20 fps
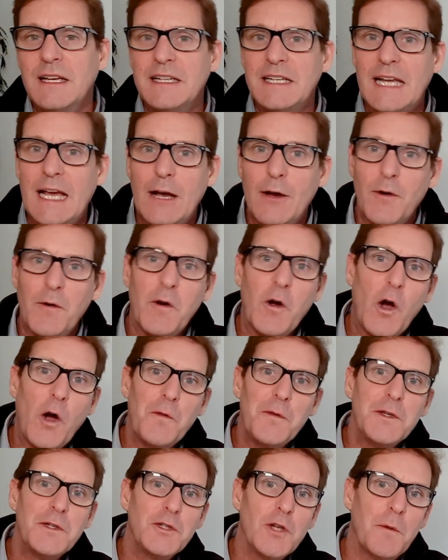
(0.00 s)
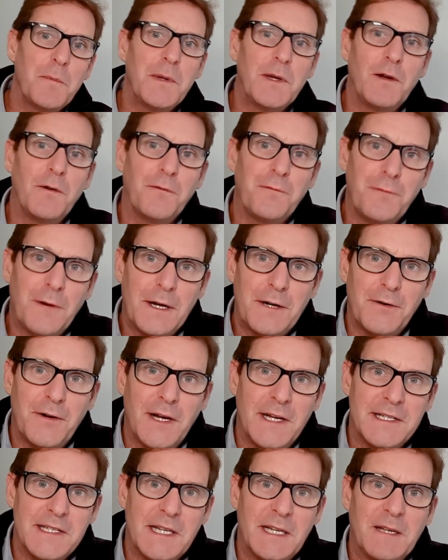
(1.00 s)
Now, on the topic of
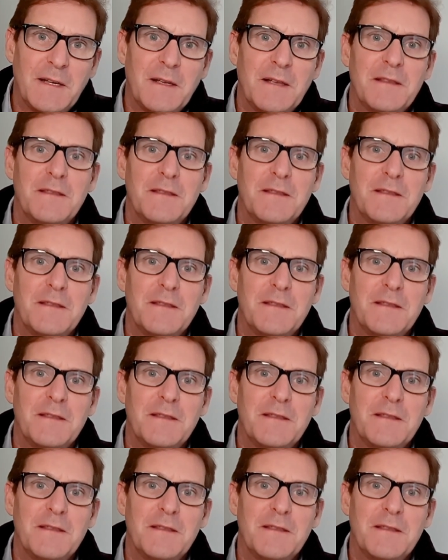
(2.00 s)
fundraising,